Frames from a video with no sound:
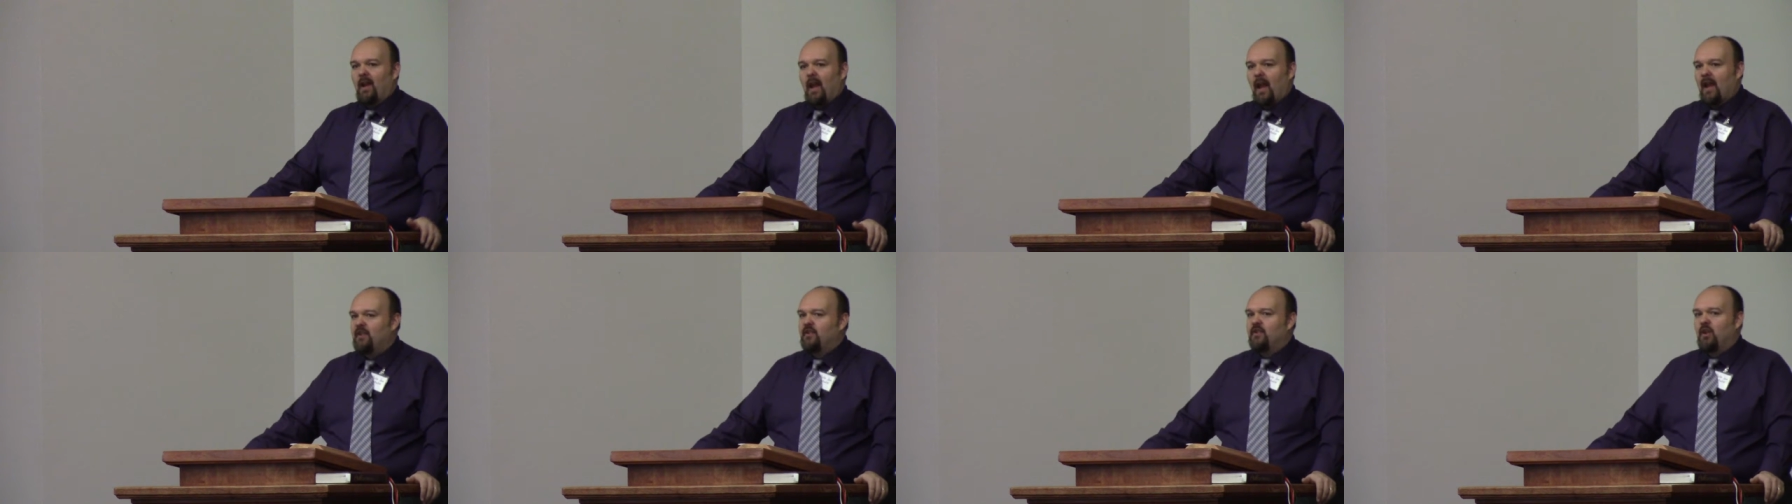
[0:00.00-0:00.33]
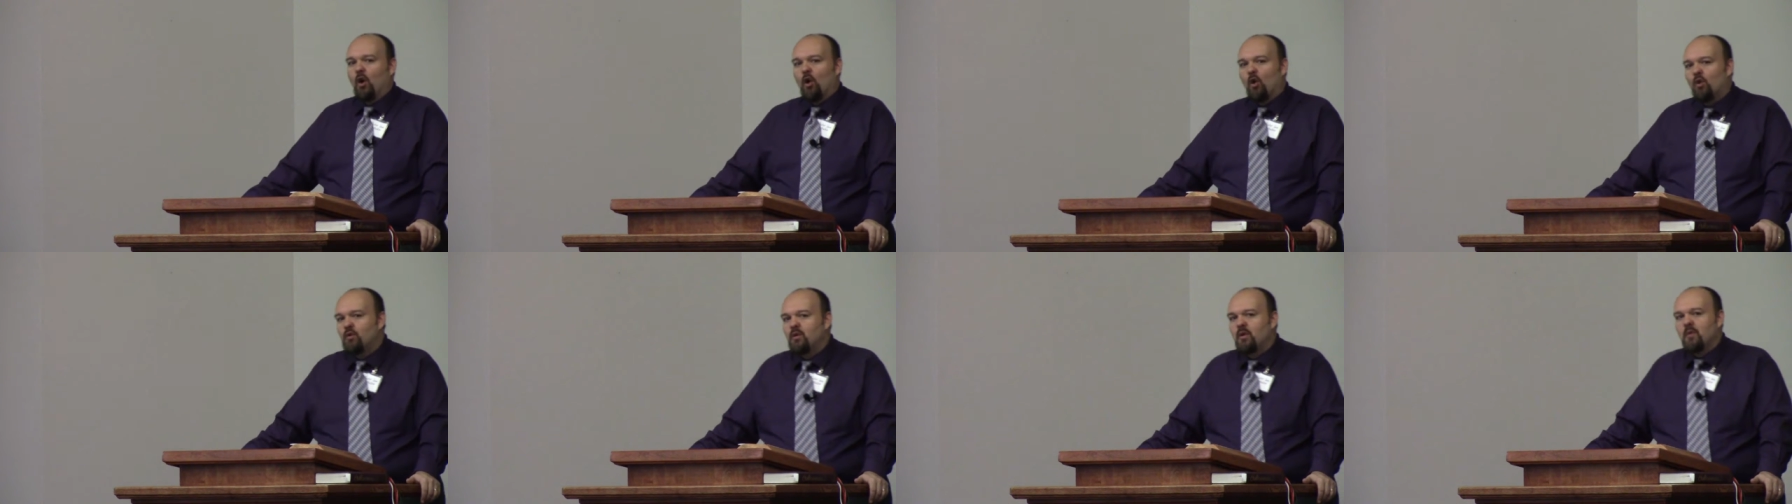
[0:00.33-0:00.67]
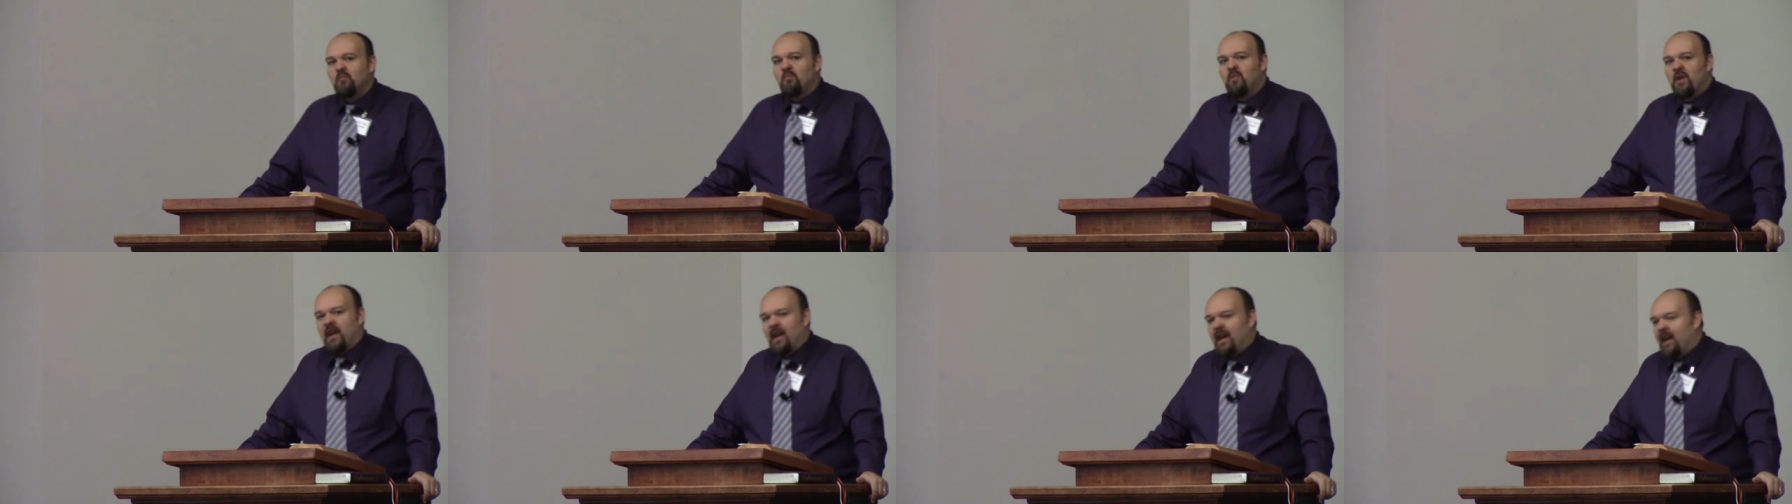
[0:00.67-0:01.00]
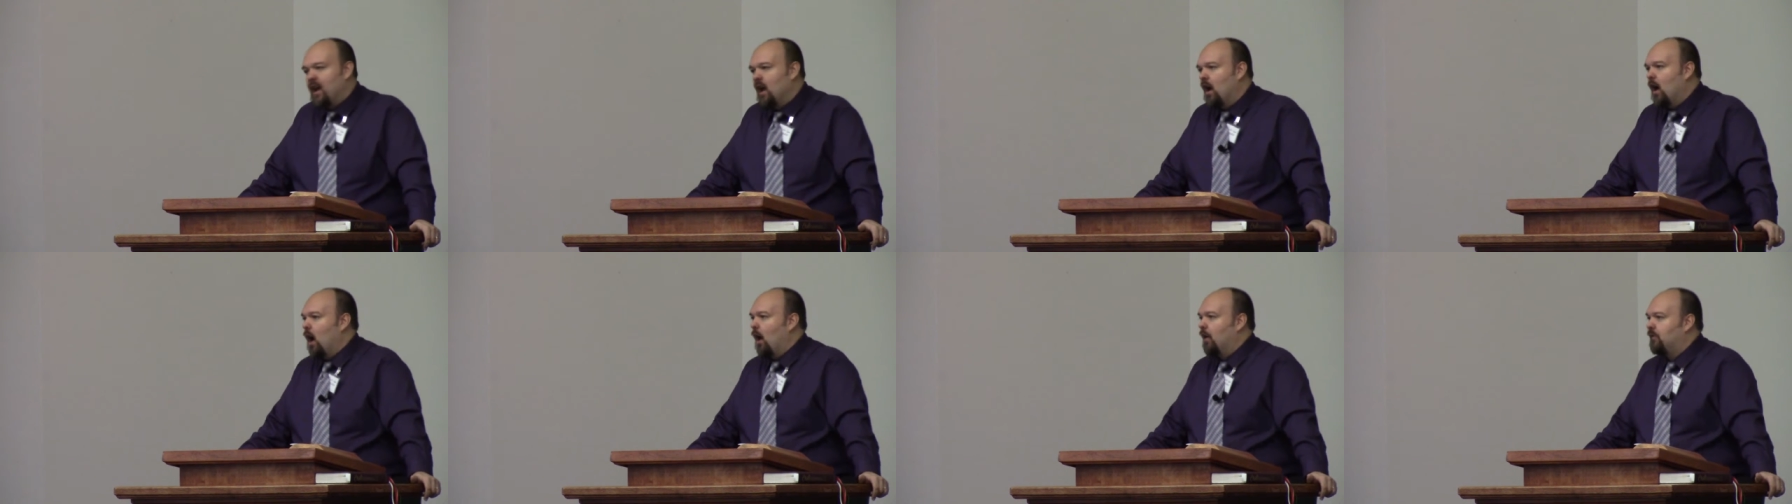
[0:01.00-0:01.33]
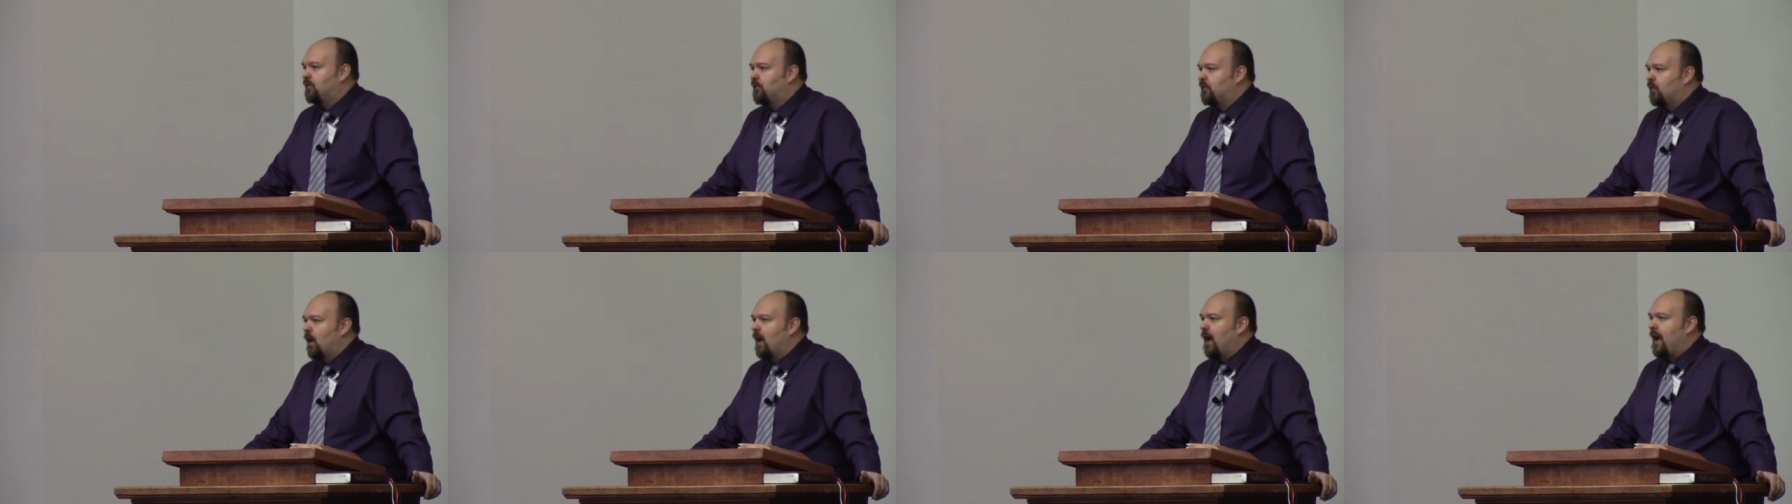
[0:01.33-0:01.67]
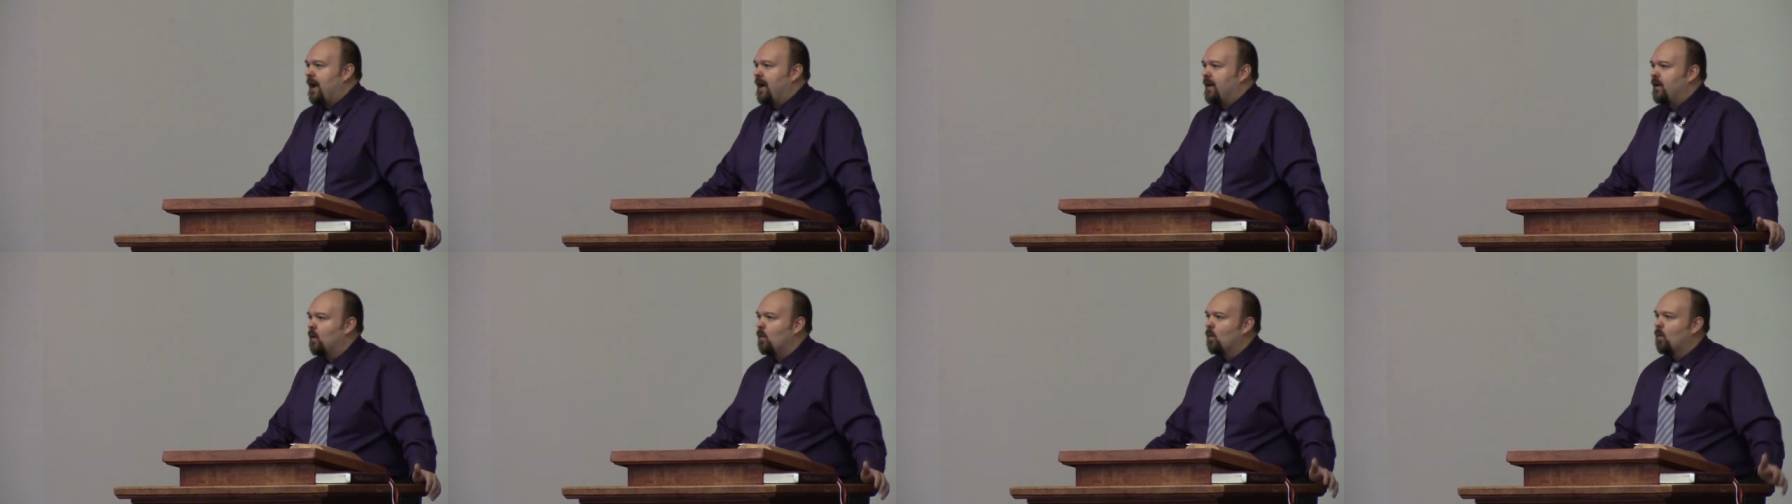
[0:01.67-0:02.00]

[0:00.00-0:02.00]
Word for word: Hey, don't be afraid.